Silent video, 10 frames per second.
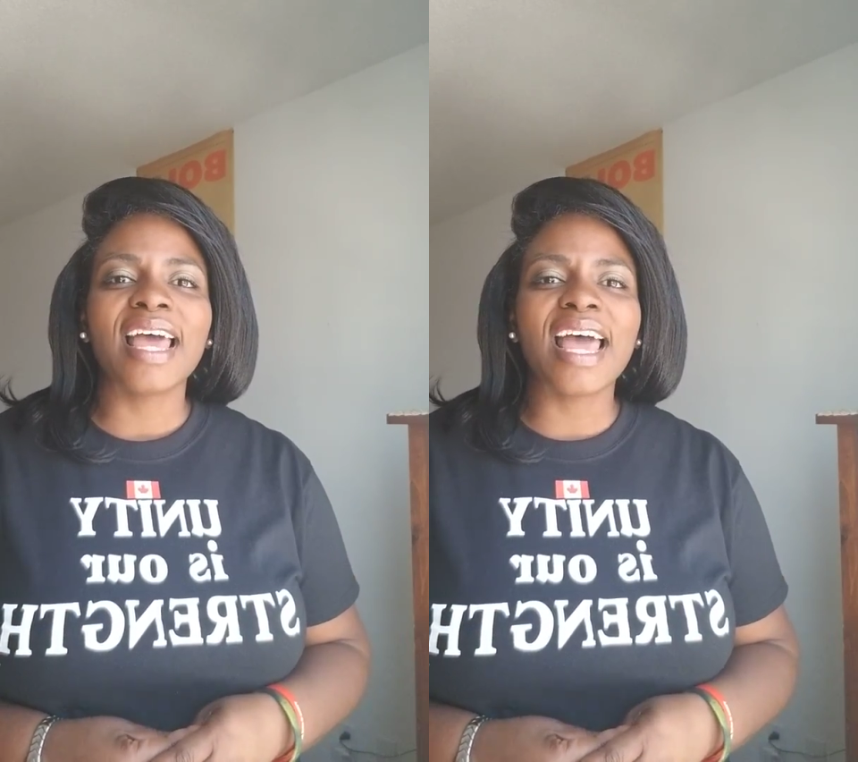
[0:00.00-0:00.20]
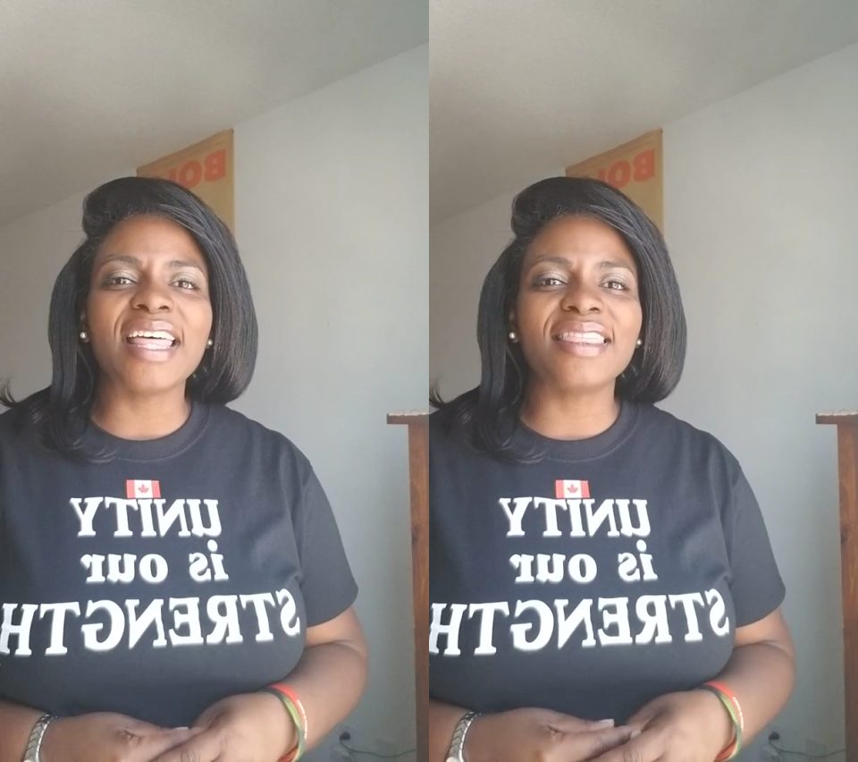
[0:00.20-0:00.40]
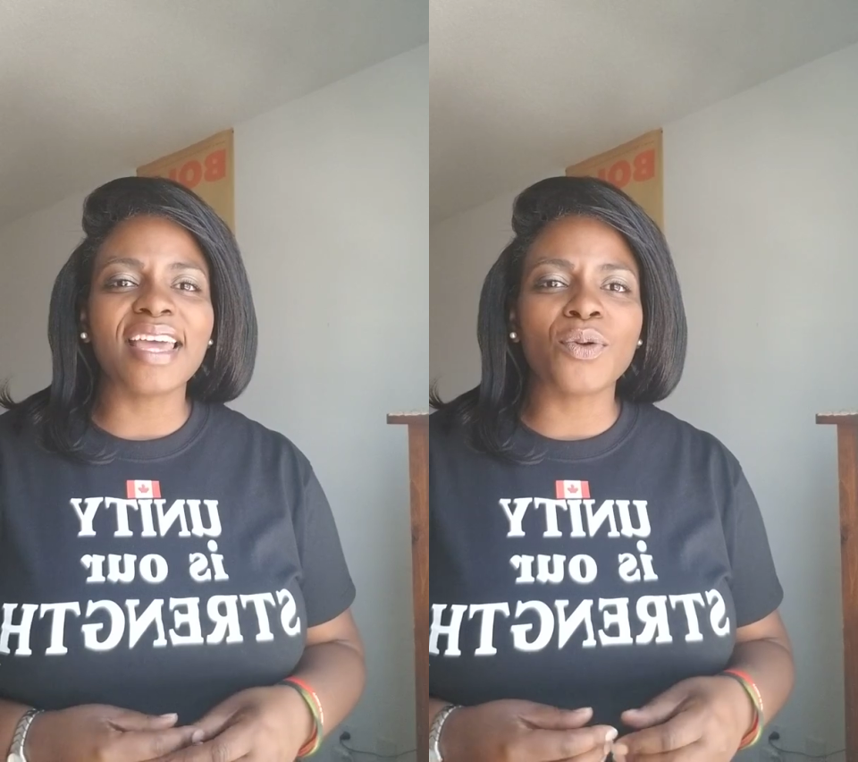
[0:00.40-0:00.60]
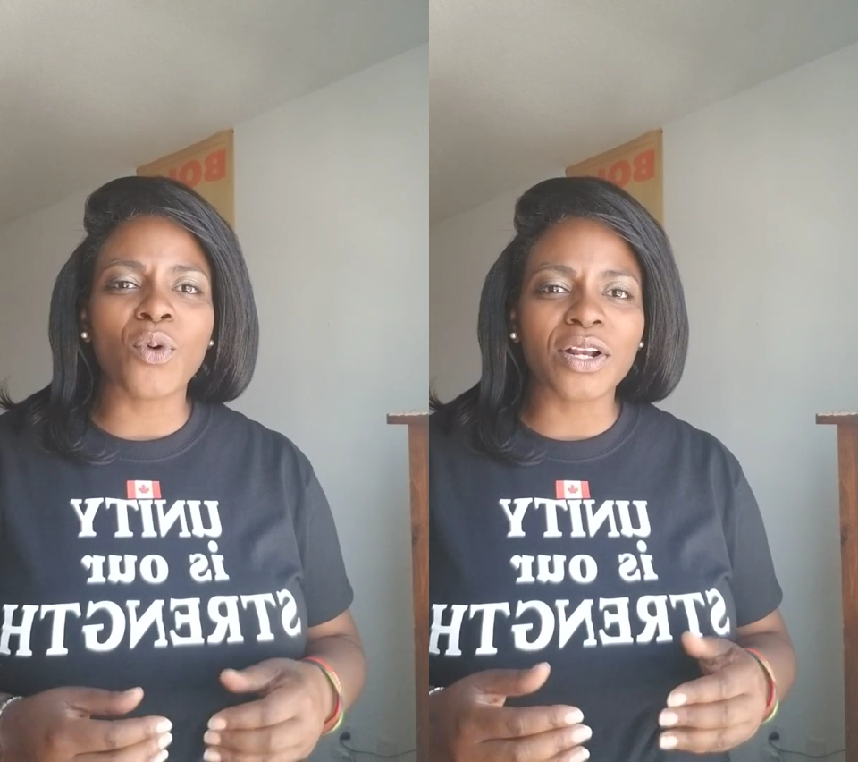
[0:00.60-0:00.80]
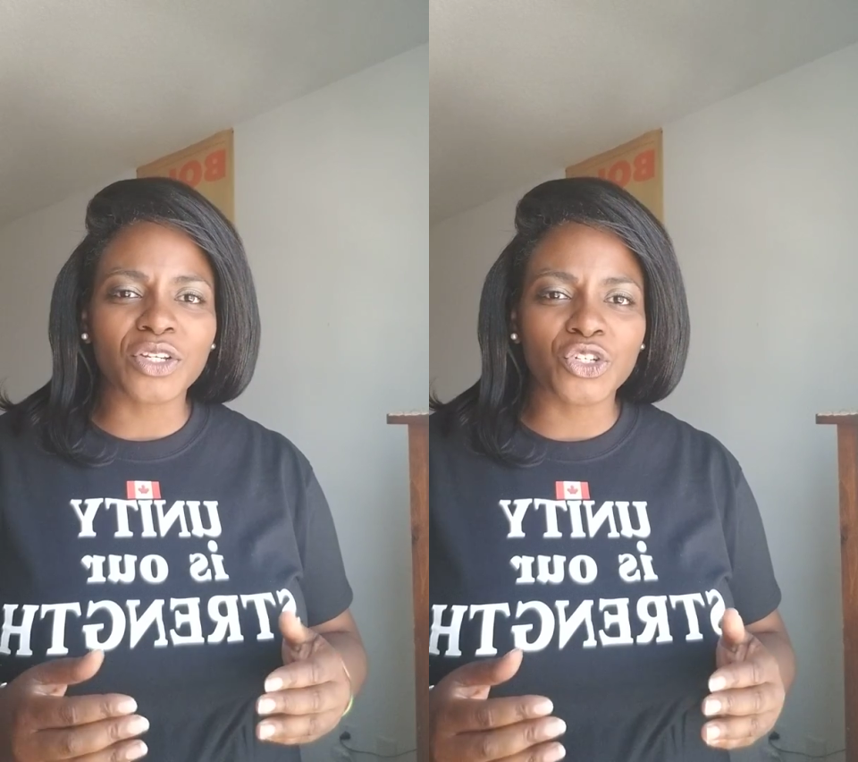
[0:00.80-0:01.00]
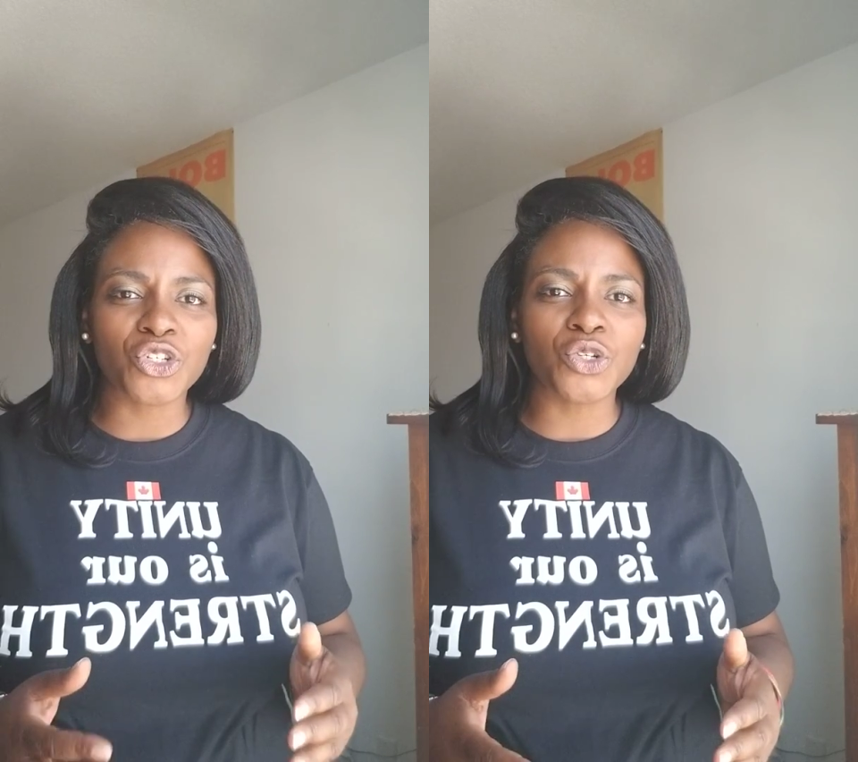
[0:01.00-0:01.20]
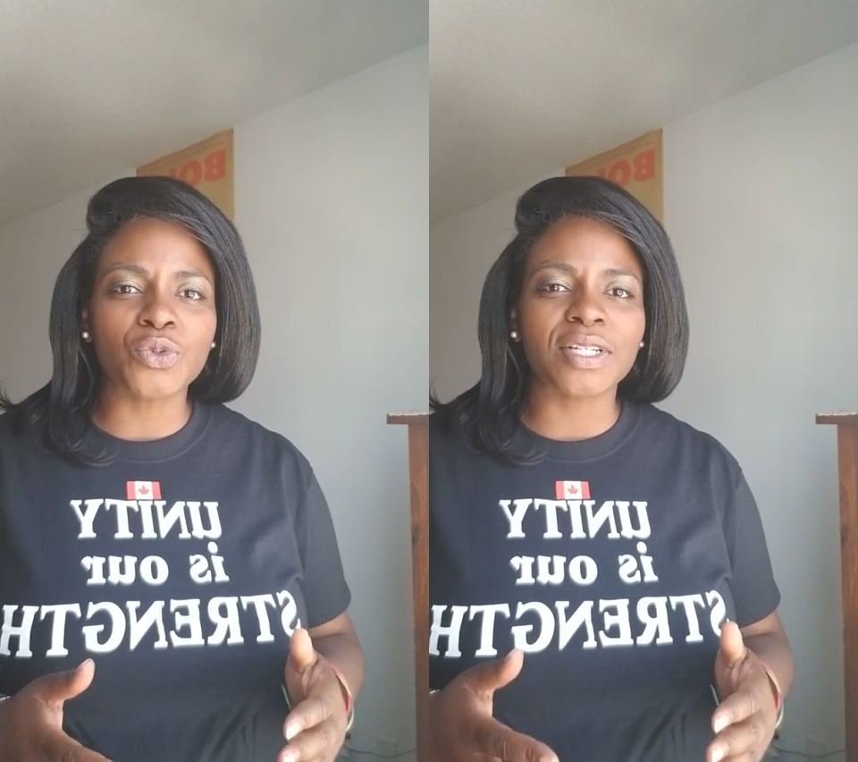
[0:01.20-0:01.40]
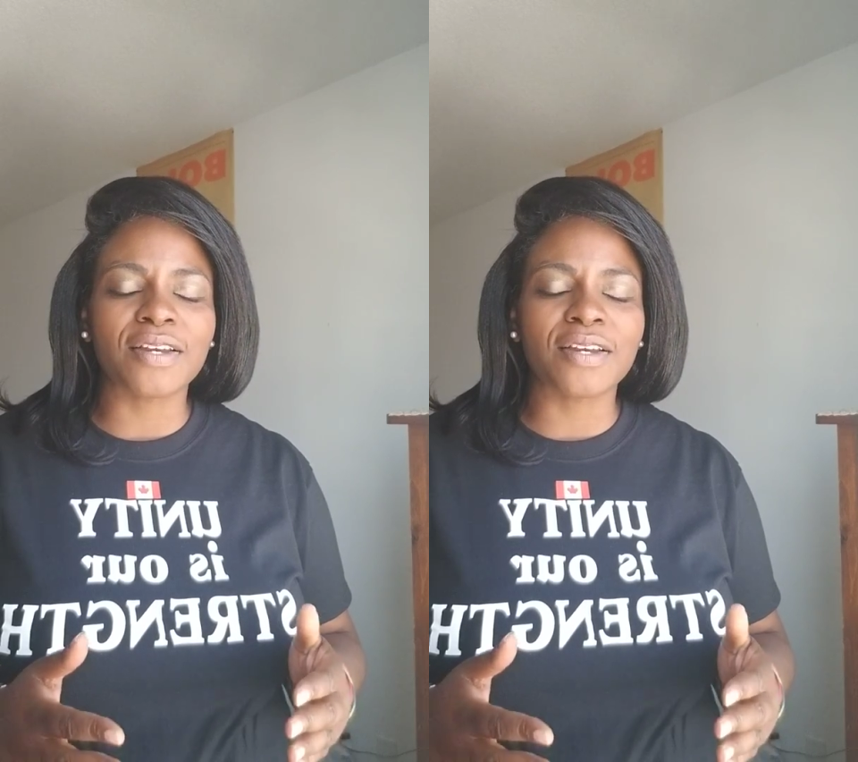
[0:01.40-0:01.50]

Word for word: and then want to shoot